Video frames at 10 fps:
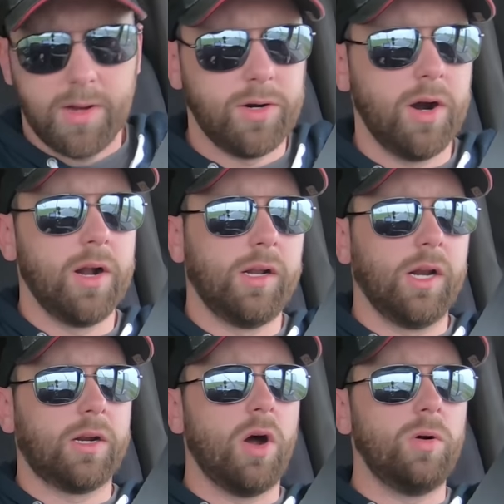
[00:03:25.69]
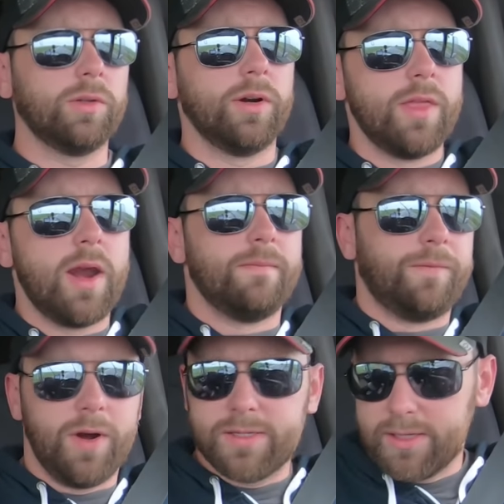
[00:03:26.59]
I turn it a little colder and then I'm
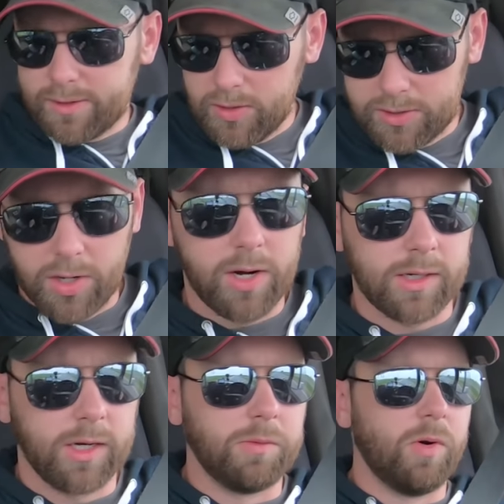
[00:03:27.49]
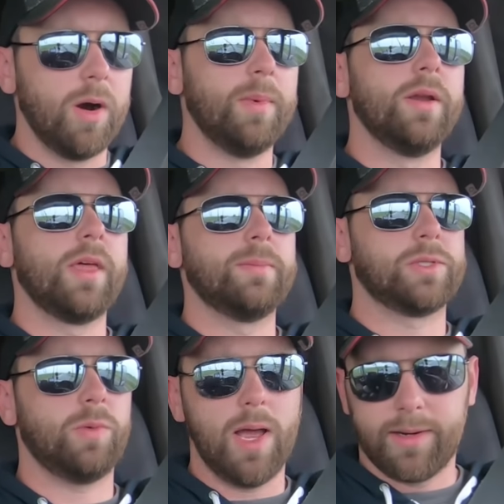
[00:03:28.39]
freezing. So I turn it a little warmer, then I'm
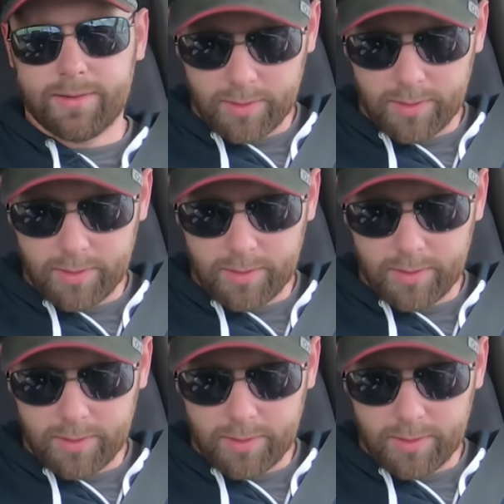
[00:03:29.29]
sweating.